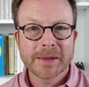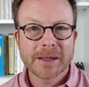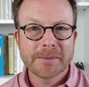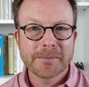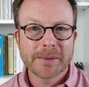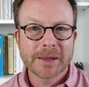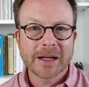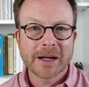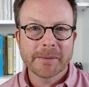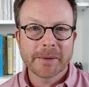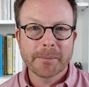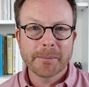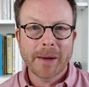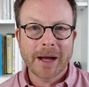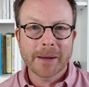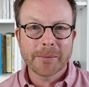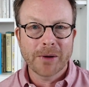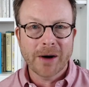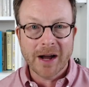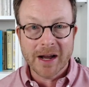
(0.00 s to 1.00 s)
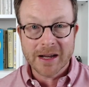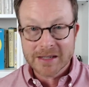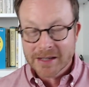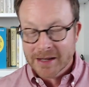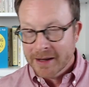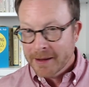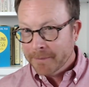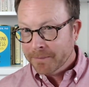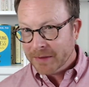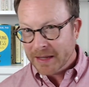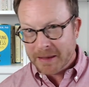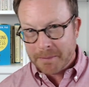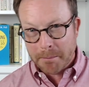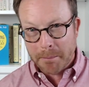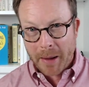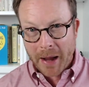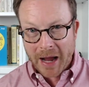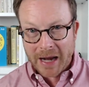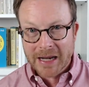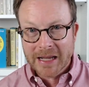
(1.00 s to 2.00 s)
becoming Bob Ross,
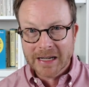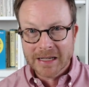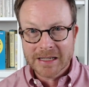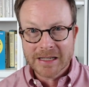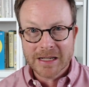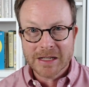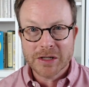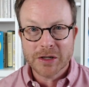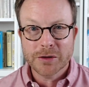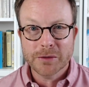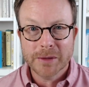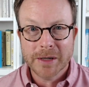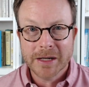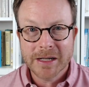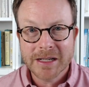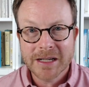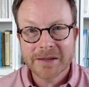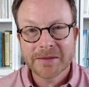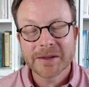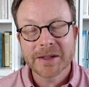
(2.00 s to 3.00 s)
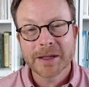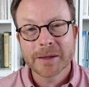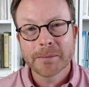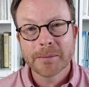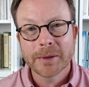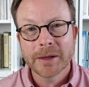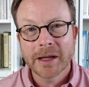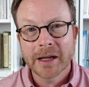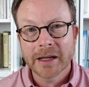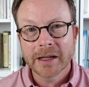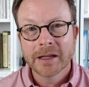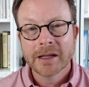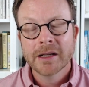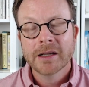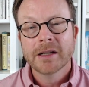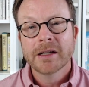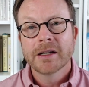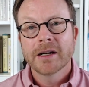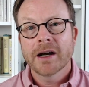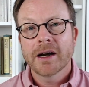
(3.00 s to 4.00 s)
embodying a sense of creativity and play.
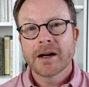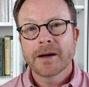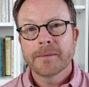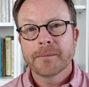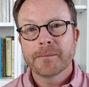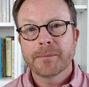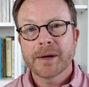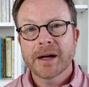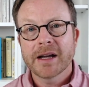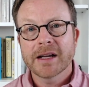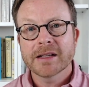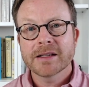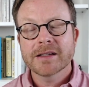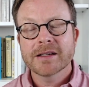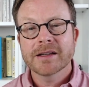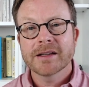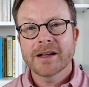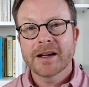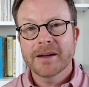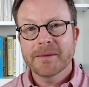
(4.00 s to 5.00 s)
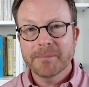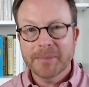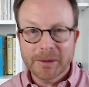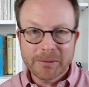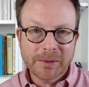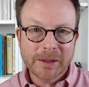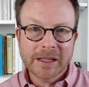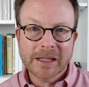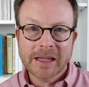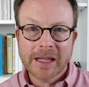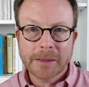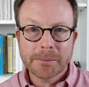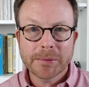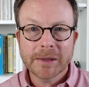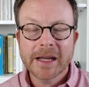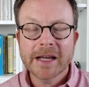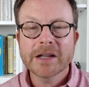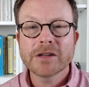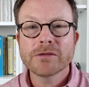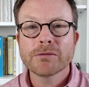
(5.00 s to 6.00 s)
But really, like,
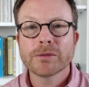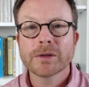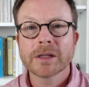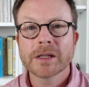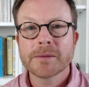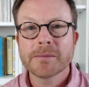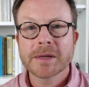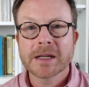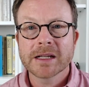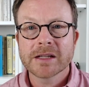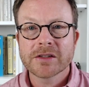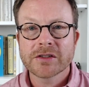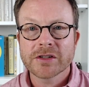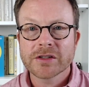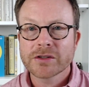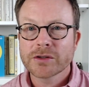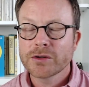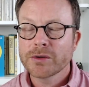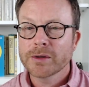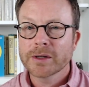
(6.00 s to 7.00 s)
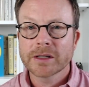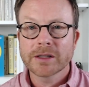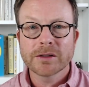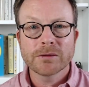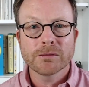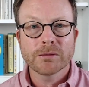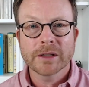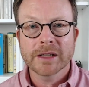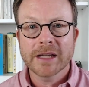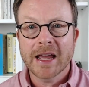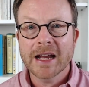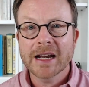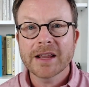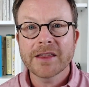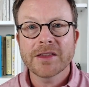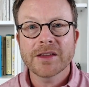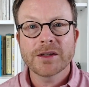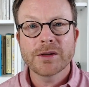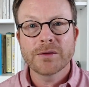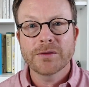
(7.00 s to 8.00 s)
play really means just doing really
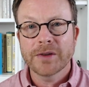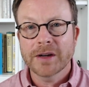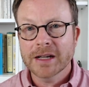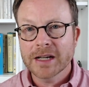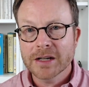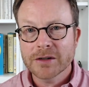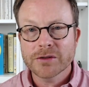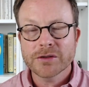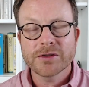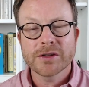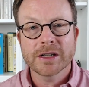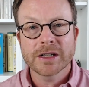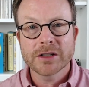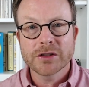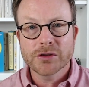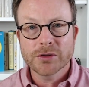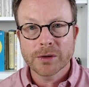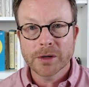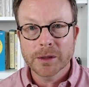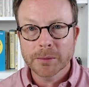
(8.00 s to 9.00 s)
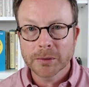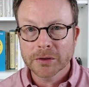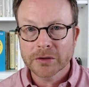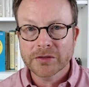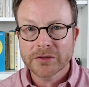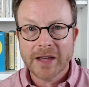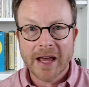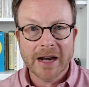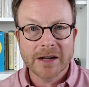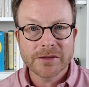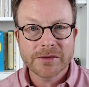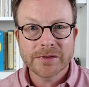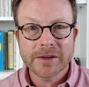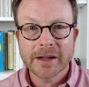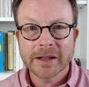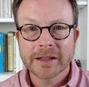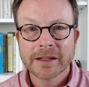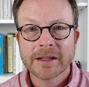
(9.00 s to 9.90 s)
anything you find interesting, enjoyable, or satisfying.